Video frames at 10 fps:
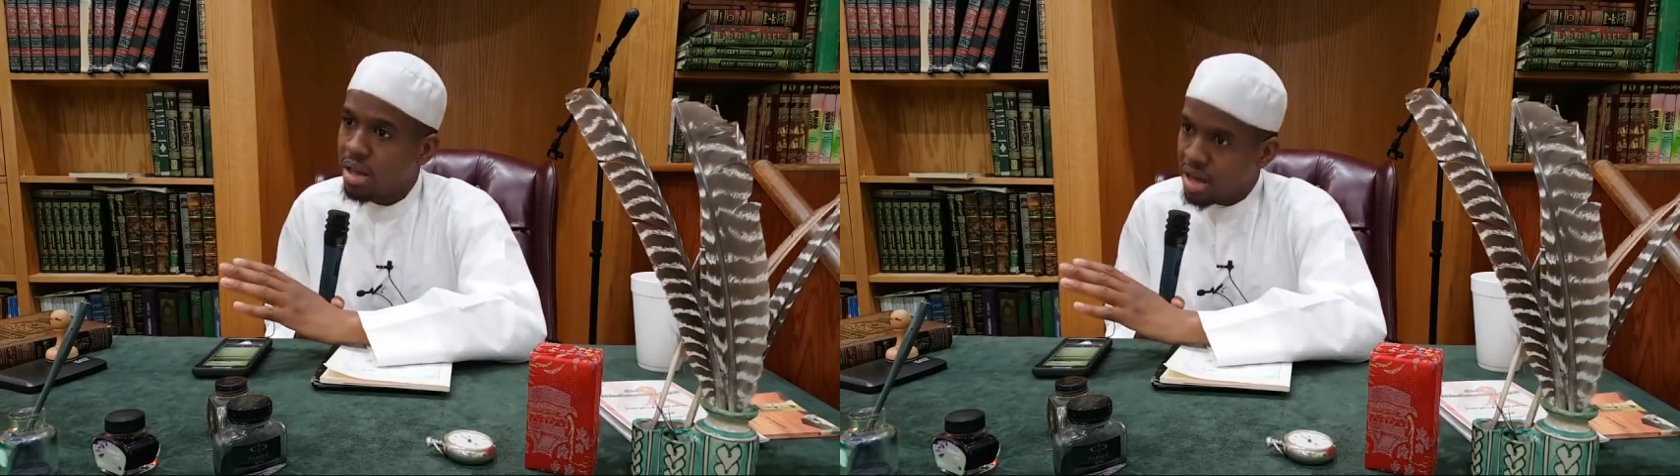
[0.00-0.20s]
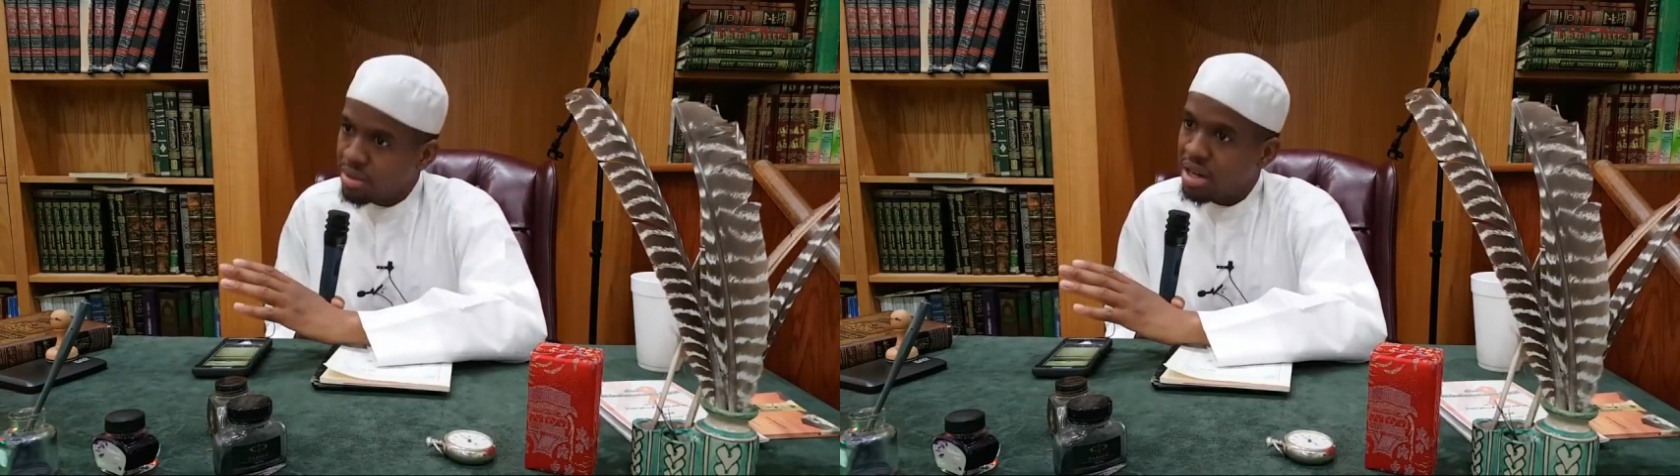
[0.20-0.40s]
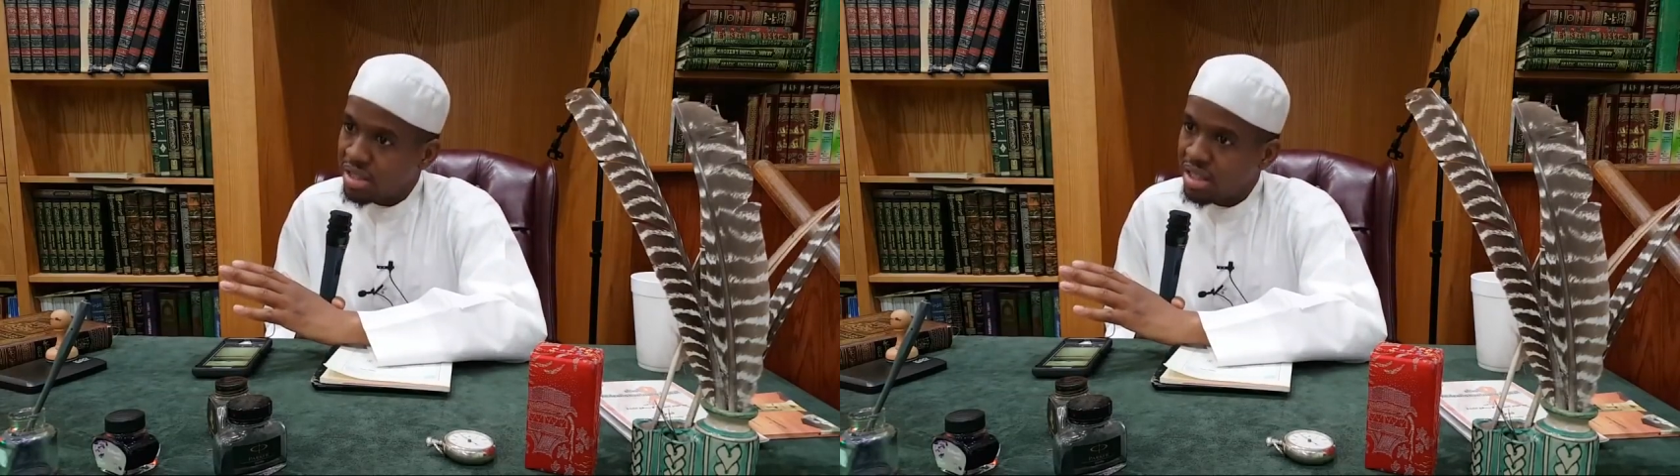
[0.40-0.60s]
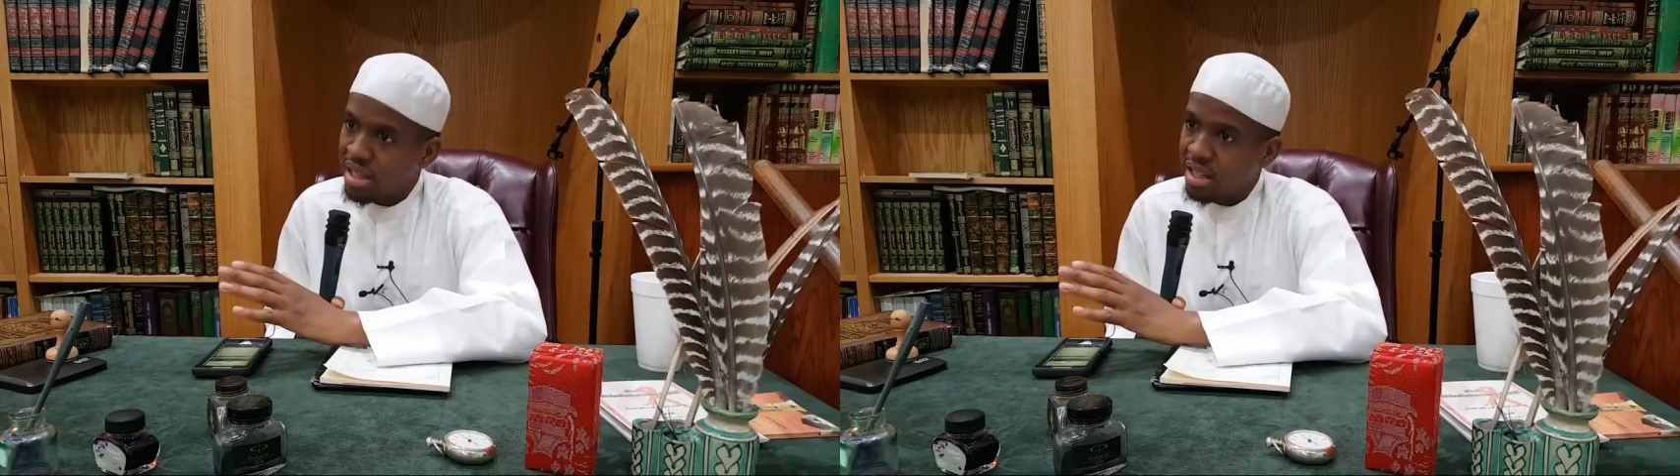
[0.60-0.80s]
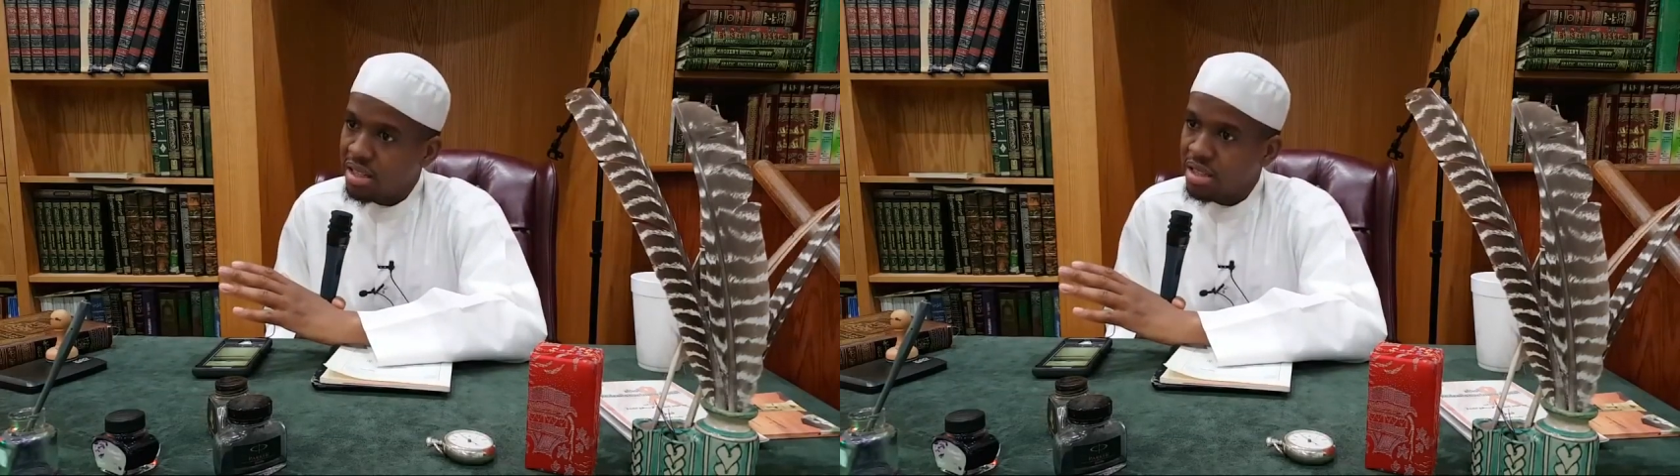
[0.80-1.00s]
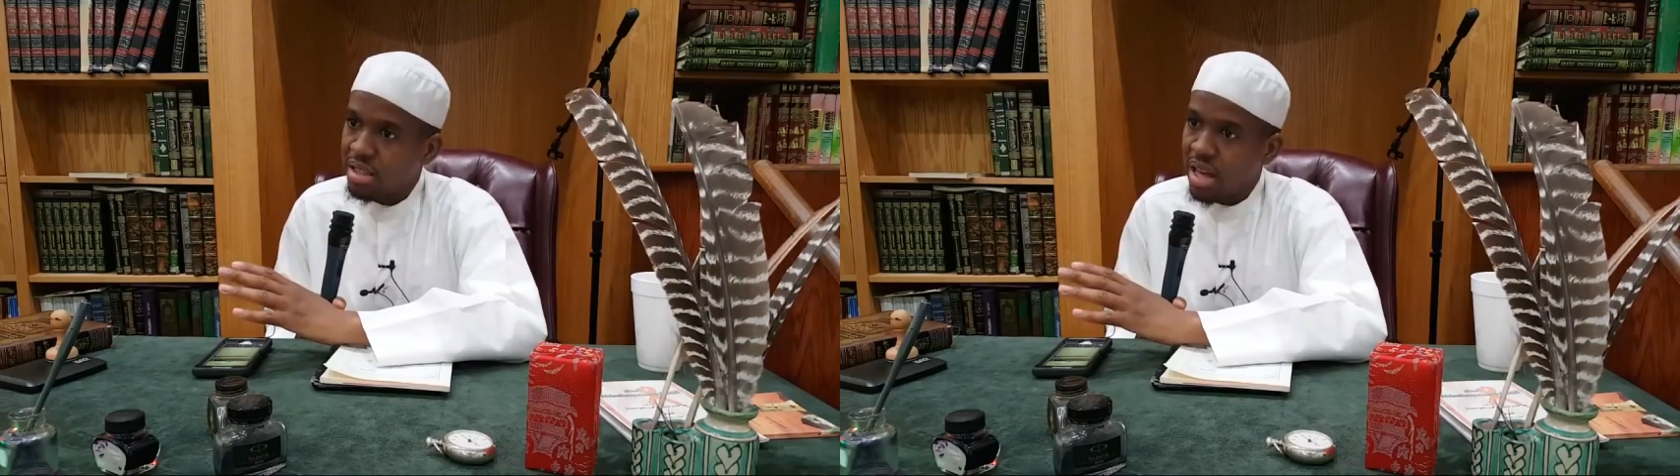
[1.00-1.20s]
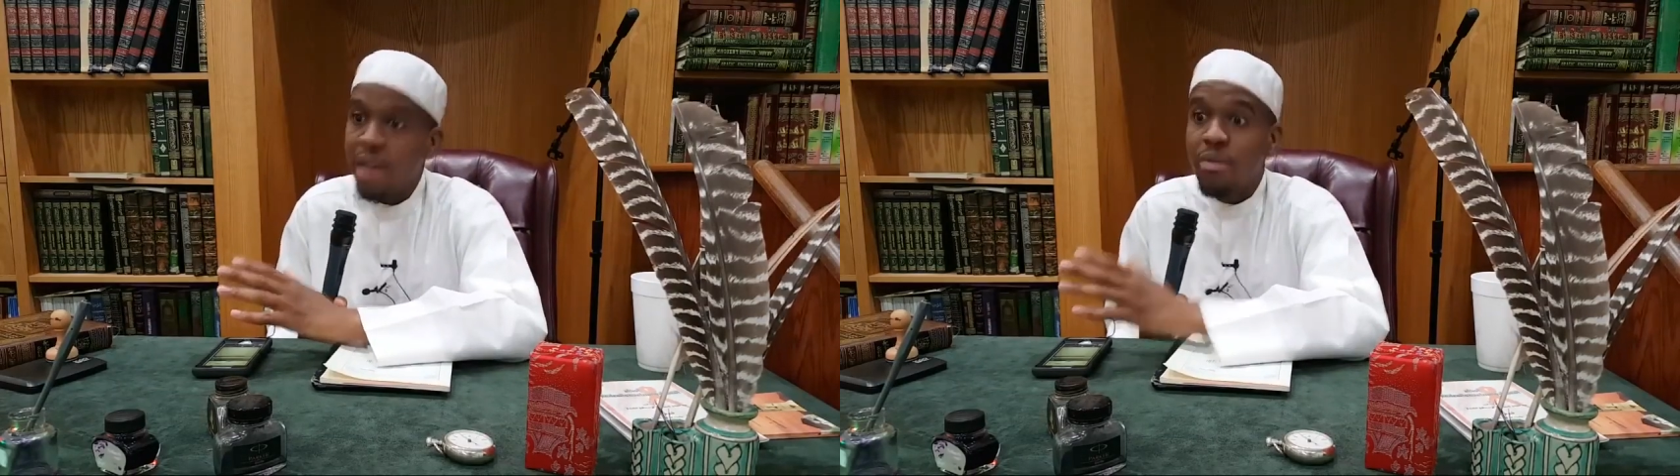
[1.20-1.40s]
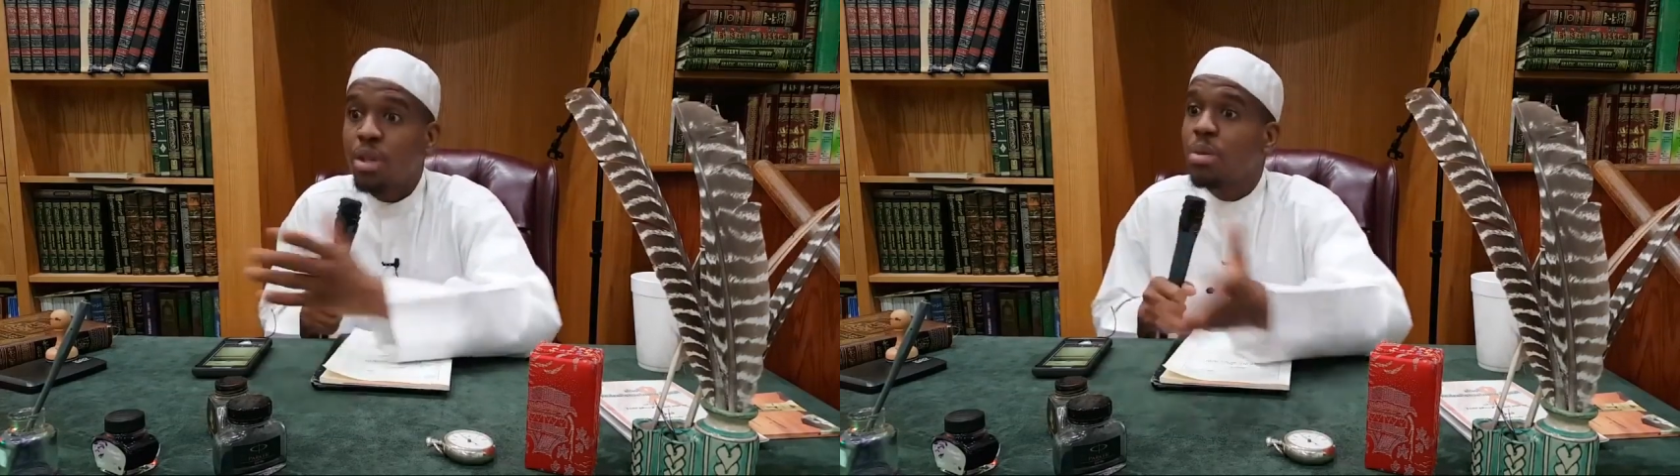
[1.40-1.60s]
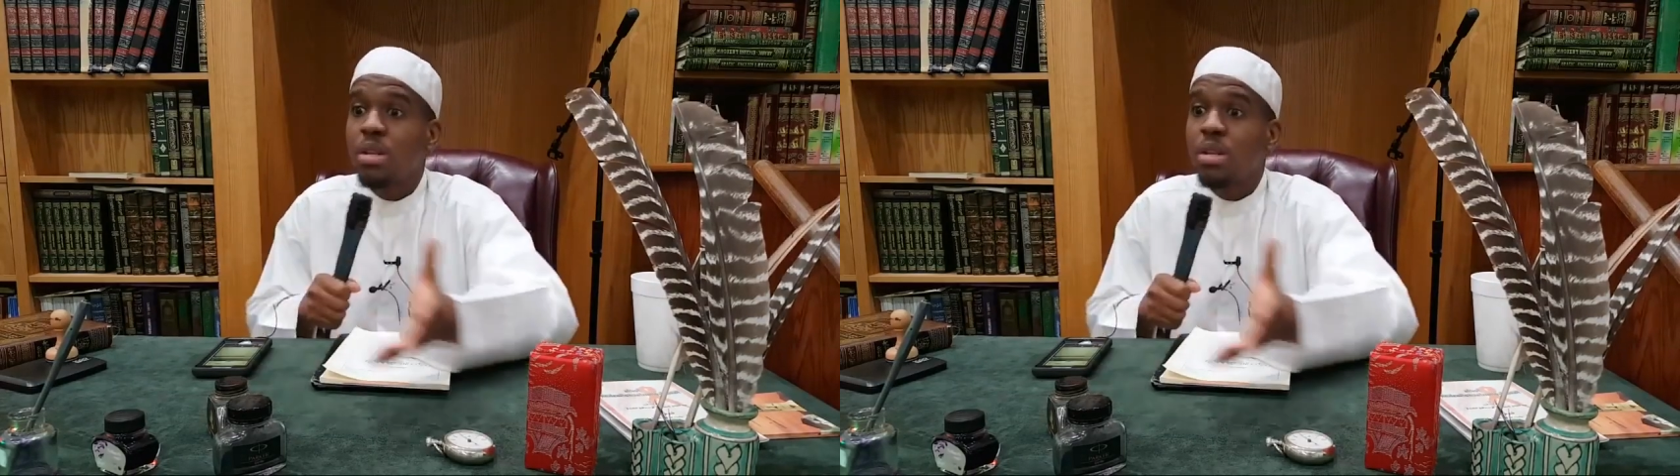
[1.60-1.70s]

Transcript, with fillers: Everyone understand this? Everyone's